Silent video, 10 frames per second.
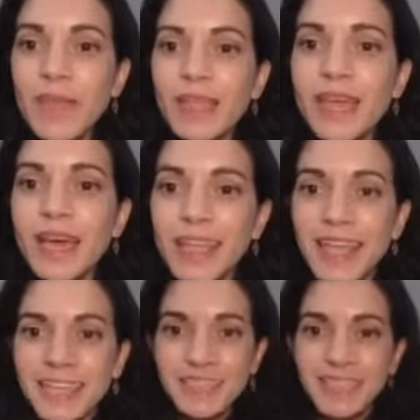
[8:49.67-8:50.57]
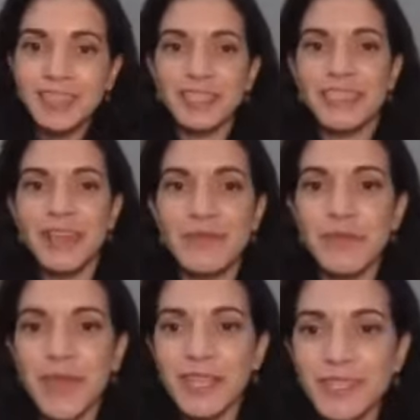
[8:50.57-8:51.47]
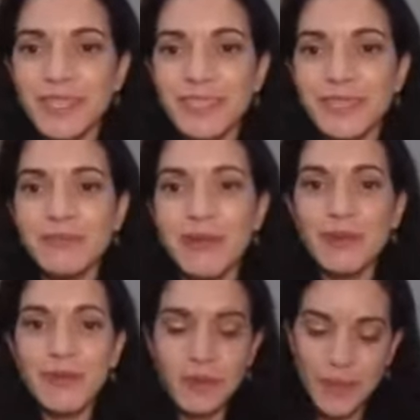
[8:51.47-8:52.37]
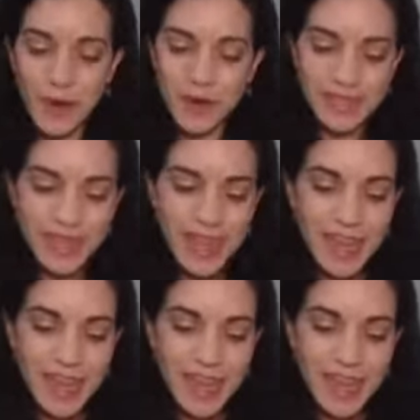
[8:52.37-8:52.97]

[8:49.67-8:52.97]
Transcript: Yeah, Cassie says she doesn't have the patience to bevel her bars.